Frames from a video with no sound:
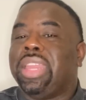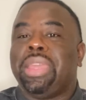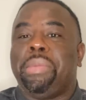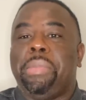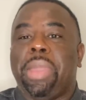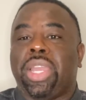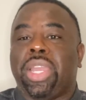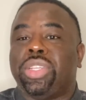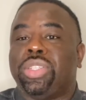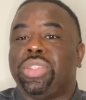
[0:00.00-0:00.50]
They're
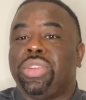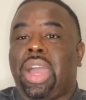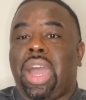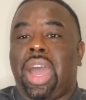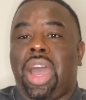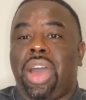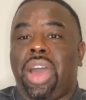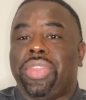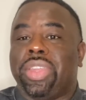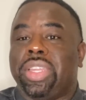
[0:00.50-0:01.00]
making sure
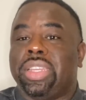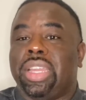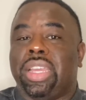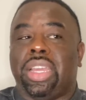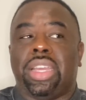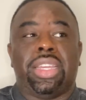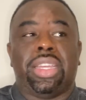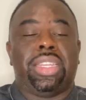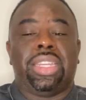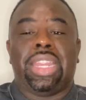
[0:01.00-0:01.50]
all
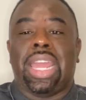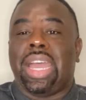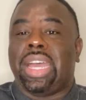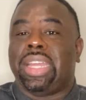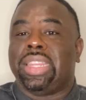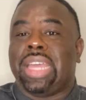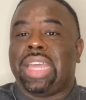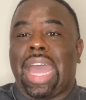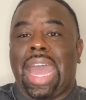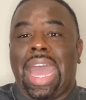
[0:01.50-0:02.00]

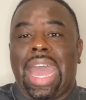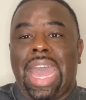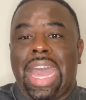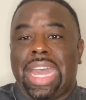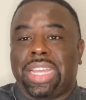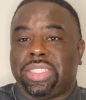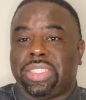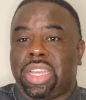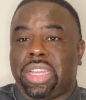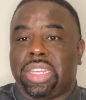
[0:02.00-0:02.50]
the
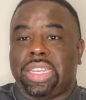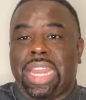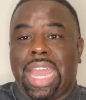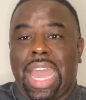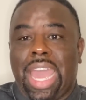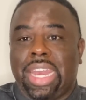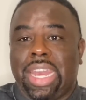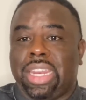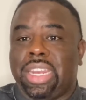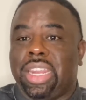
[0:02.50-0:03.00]
I's are
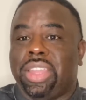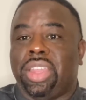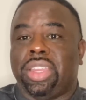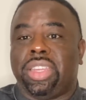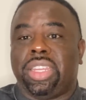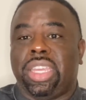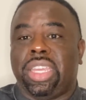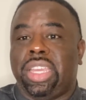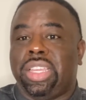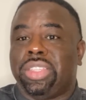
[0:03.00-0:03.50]
dotted and the
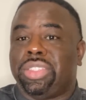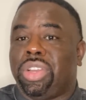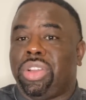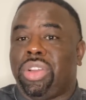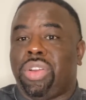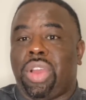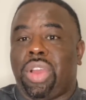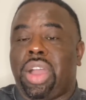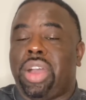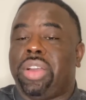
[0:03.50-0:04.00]
T's are
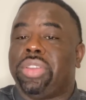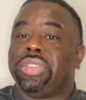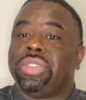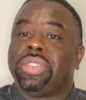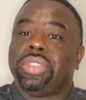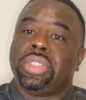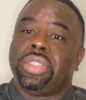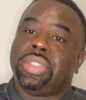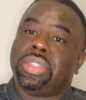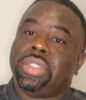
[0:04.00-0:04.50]

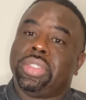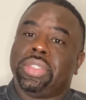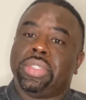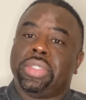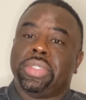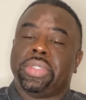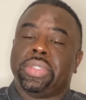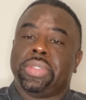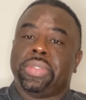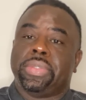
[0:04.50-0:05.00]
crossed.
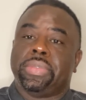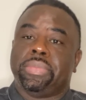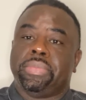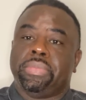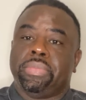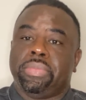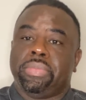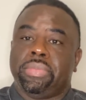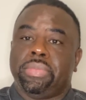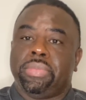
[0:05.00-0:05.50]

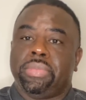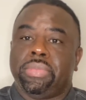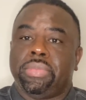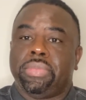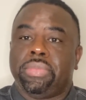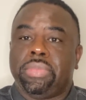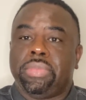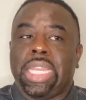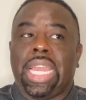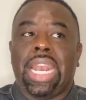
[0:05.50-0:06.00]

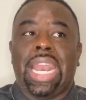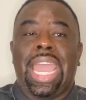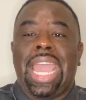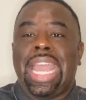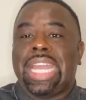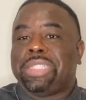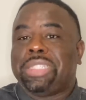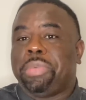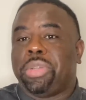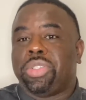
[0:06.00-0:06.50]
The
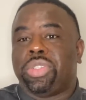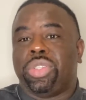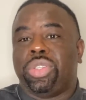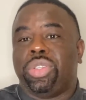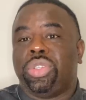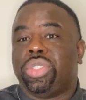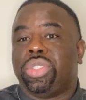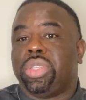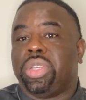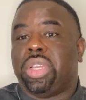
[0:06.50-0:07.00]
last person
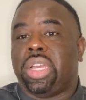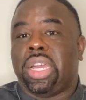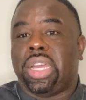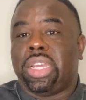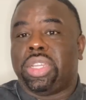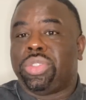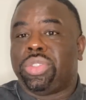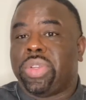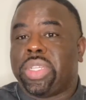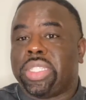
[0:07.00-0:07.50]
you should
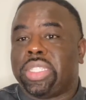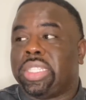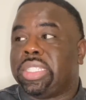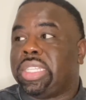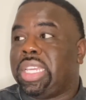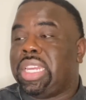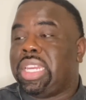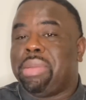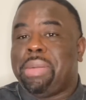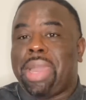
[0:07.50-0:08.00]
trust is
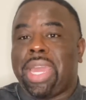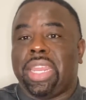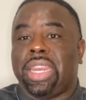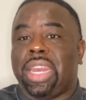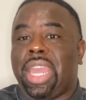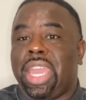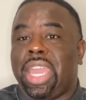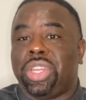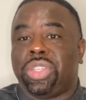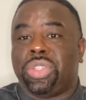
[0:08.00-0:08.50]
anybody in
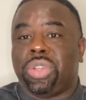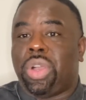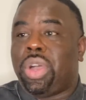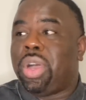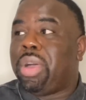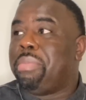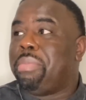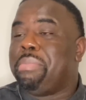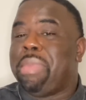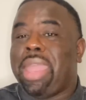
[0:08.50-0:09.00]

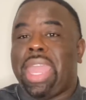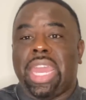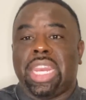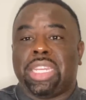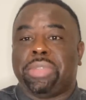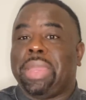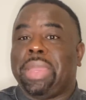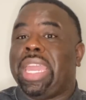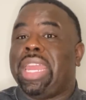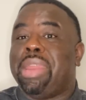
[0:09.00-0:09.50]
HR,
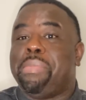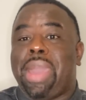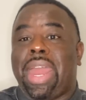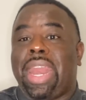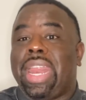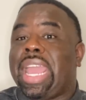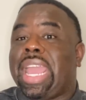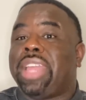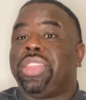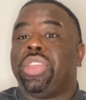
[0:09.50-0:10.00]
management, anybody
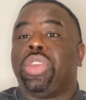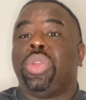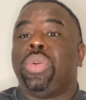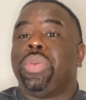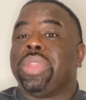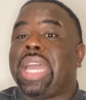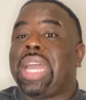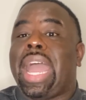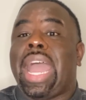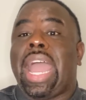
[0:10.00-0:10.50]
that got to do
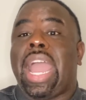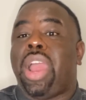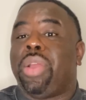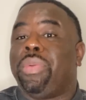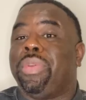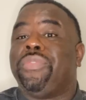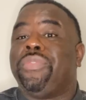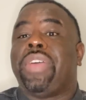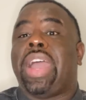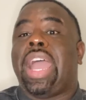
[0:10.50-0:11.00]
with the
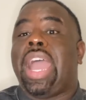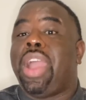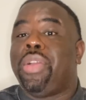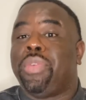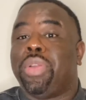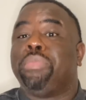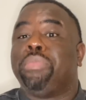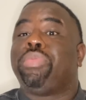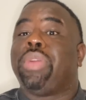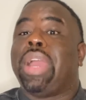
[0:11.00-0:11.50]
hiring,
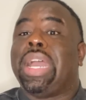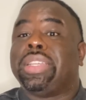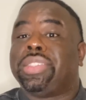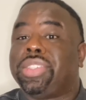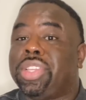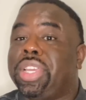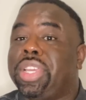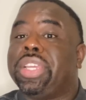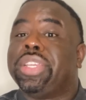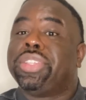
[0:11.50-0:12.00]
firing
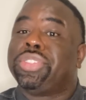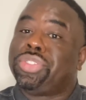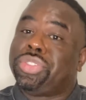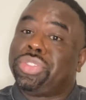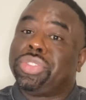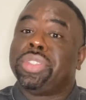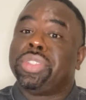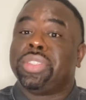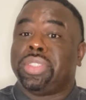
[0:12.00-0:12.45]
process.